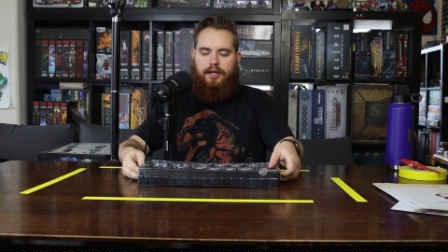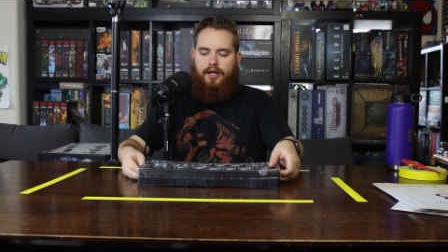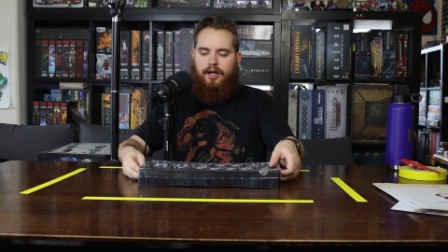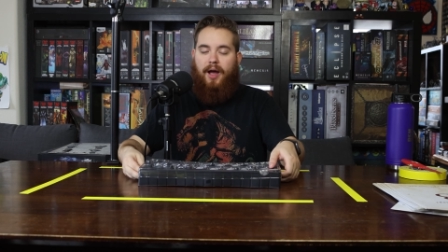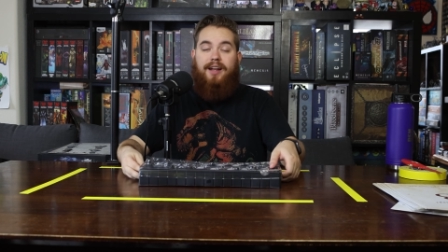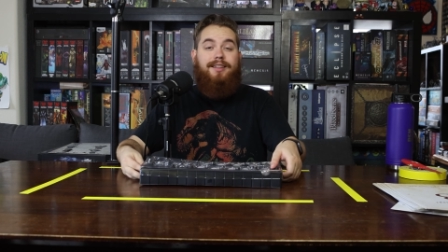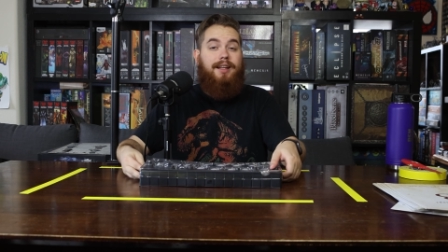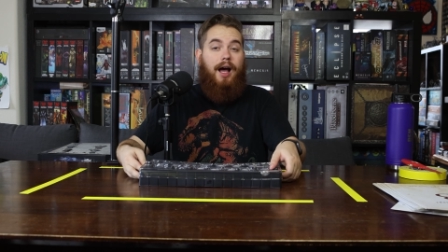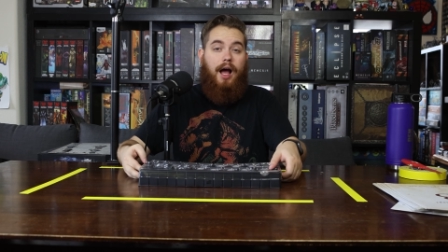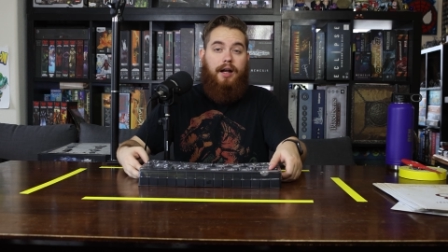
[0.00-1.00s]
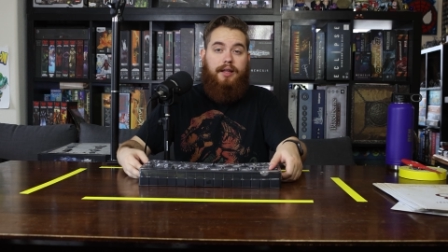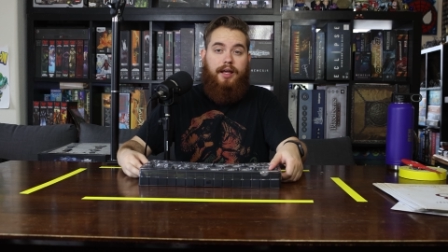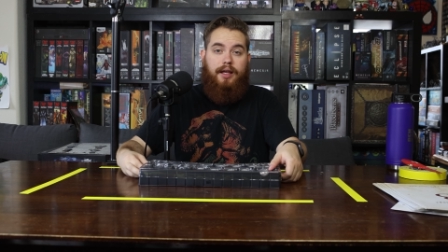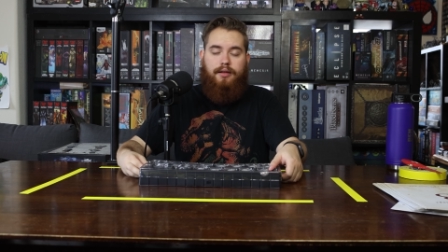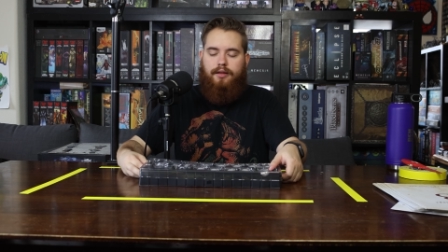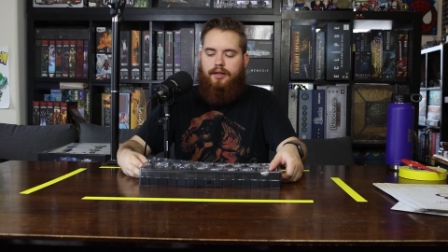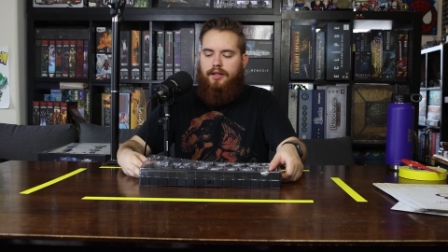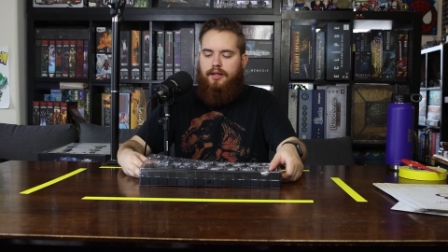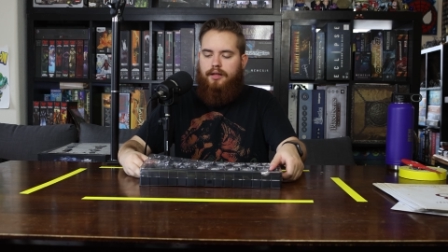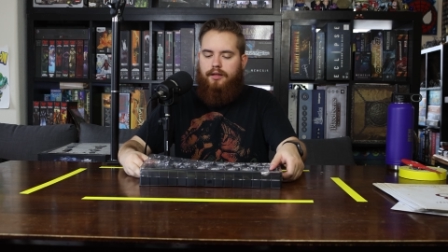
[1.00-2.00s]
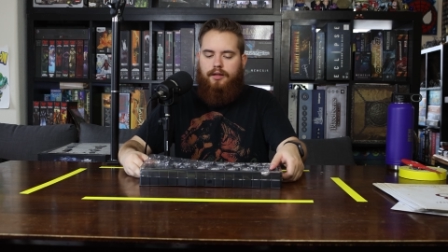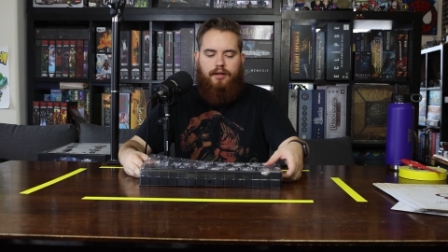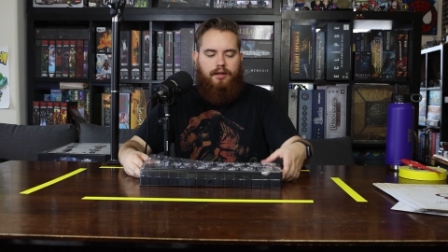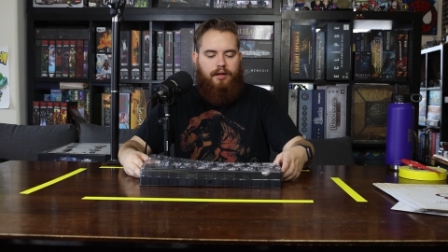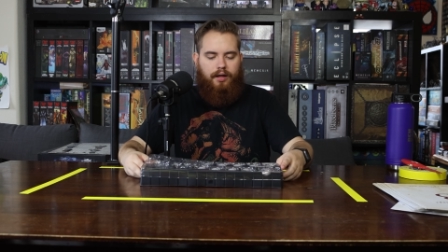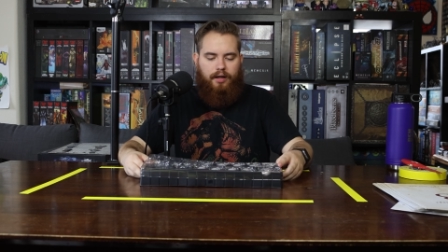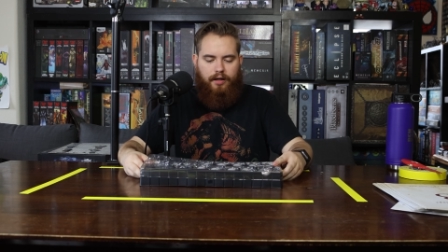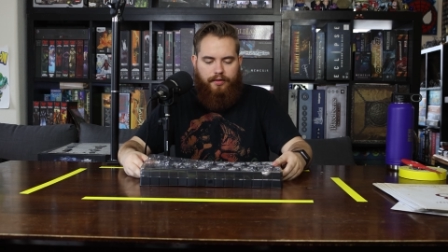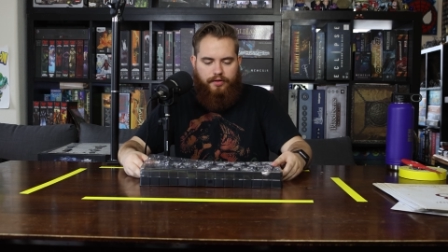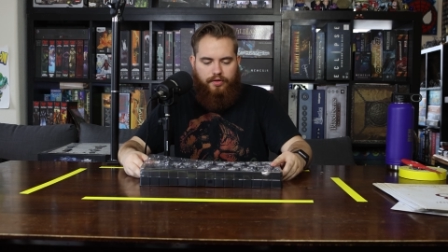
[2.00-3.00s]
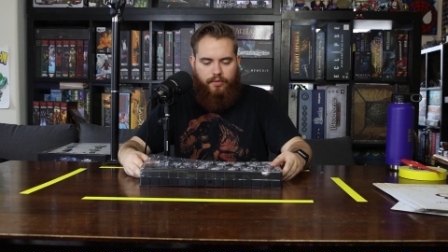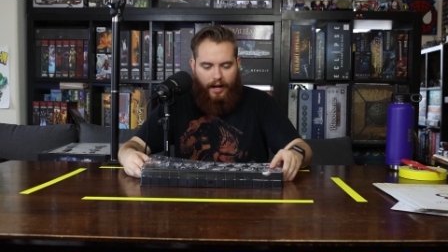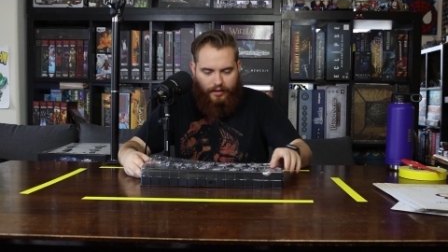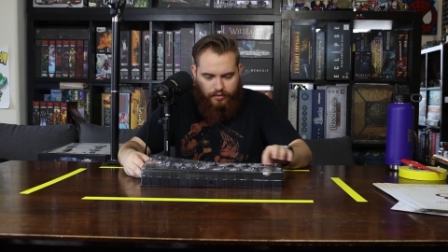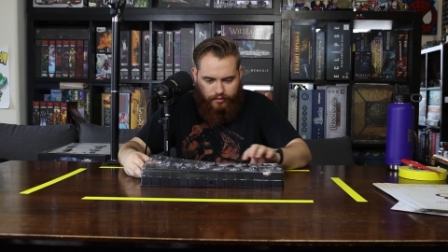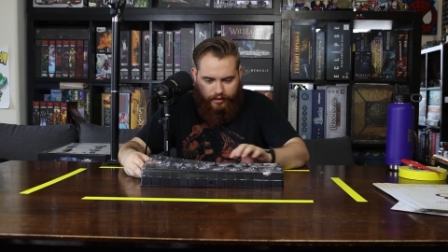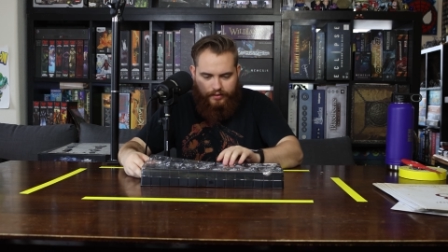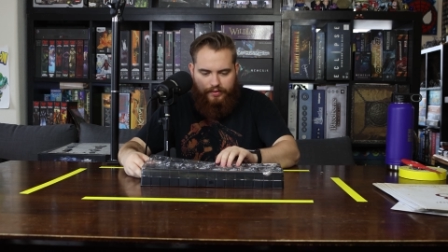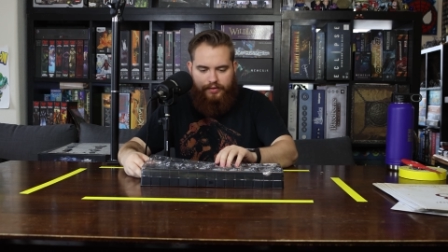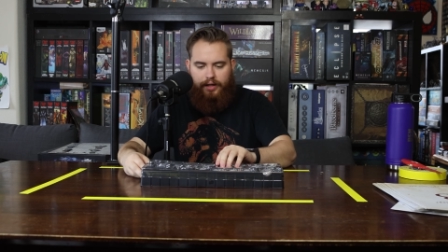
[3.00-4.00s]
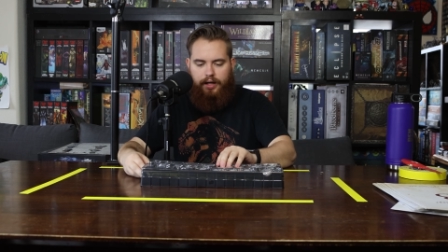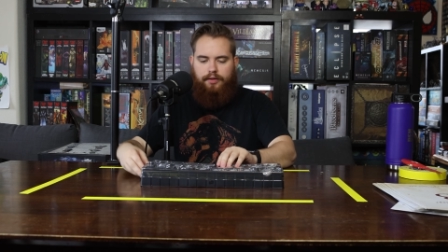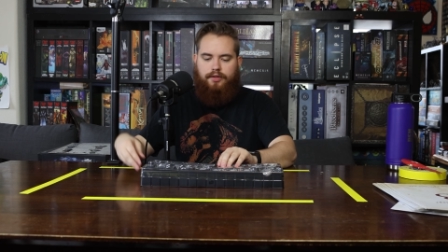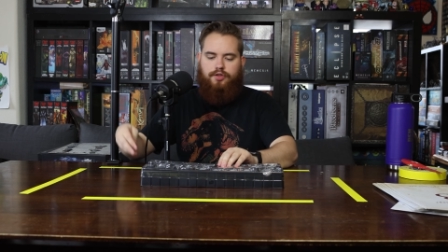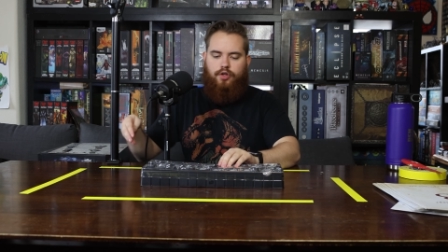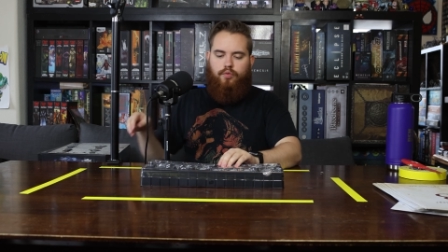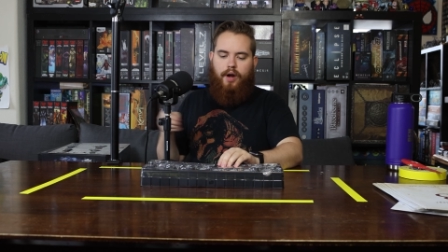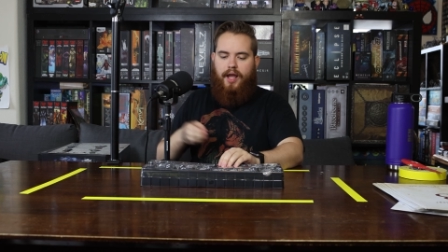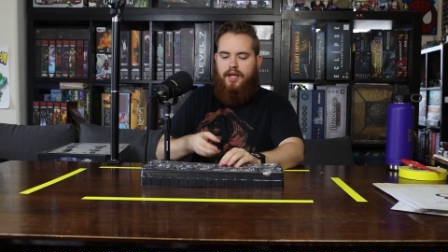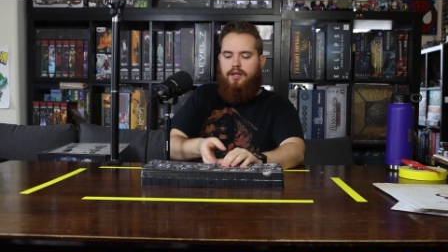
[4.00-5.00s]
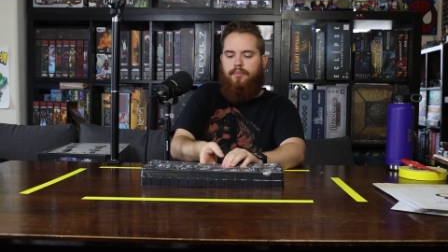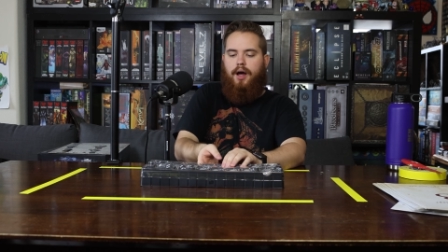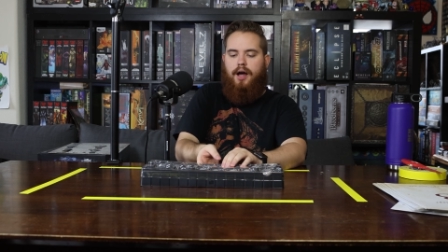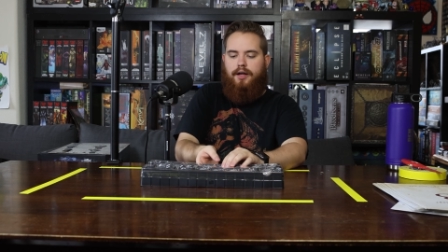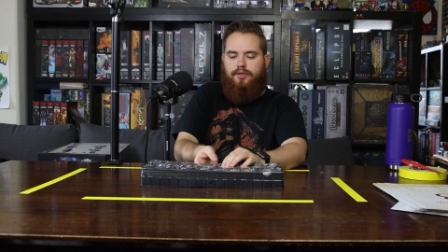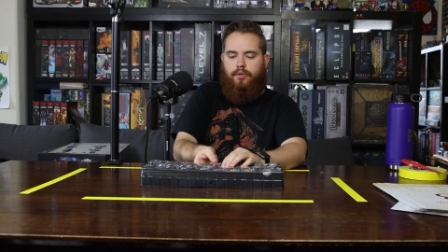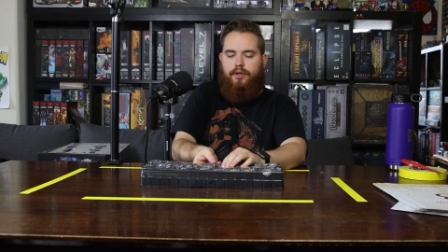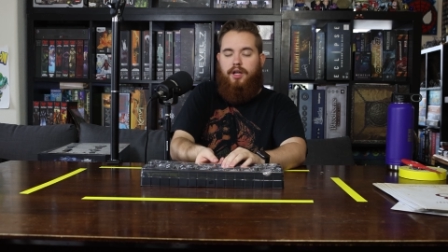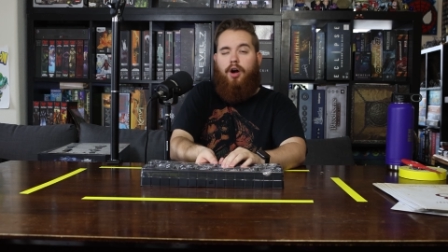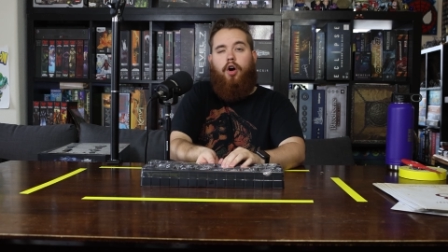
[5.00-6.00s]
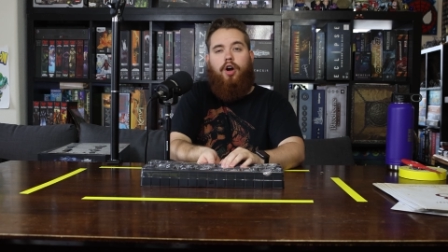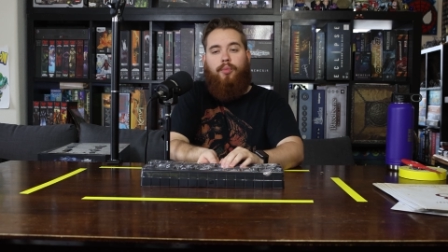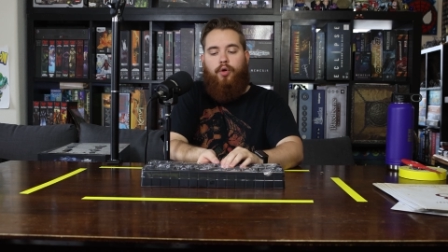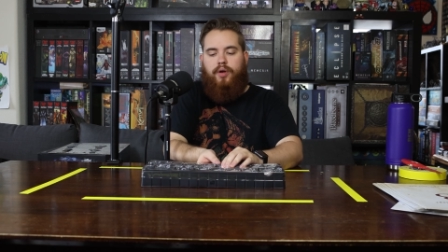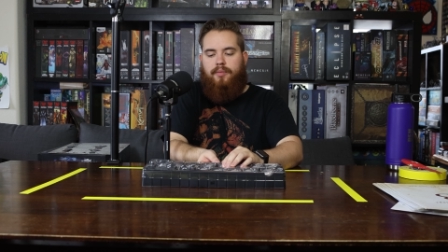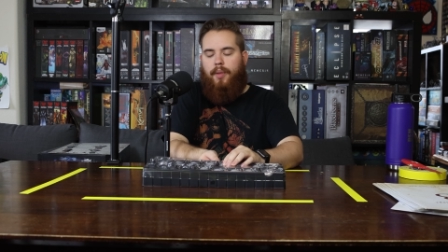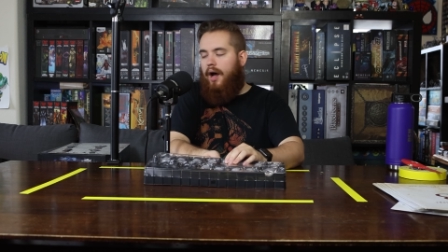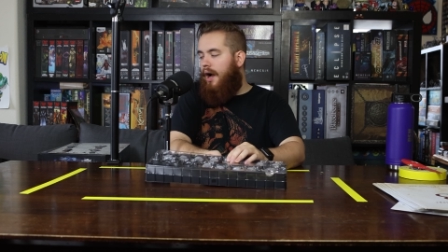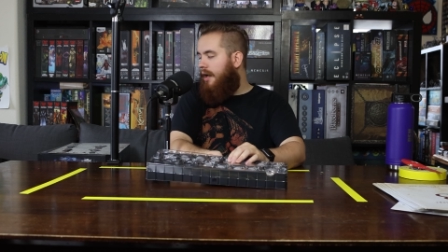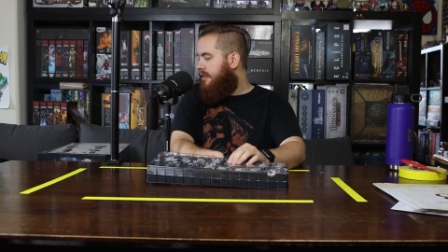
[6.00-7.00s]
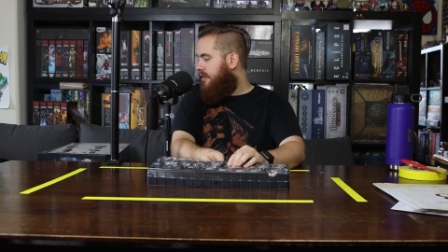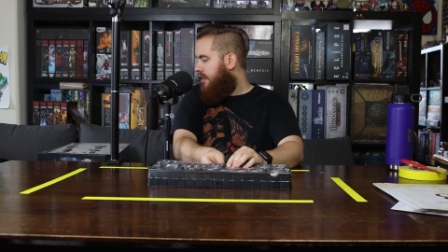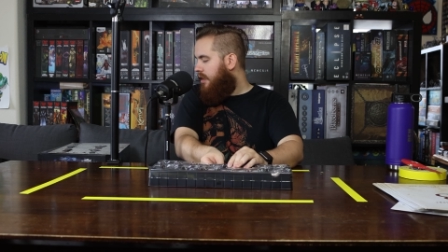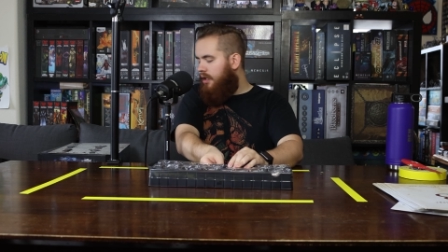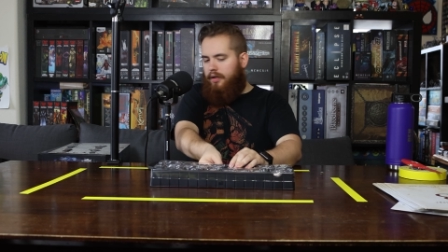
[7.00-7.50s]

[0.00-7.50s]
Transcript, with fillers: Um, I did not get the Uh, the two extras, uh, the terrain box or the armory box,